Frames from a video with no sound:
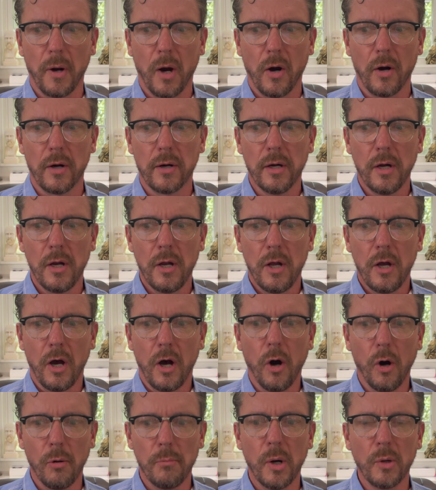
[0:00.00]
are
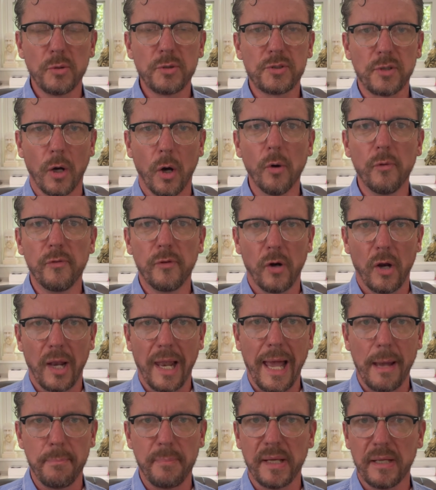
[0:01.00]
almost
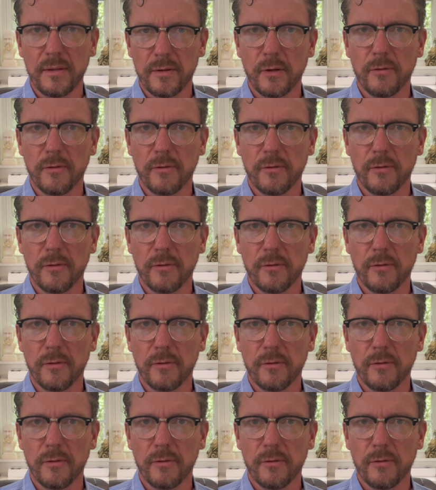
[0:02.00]
overlapping.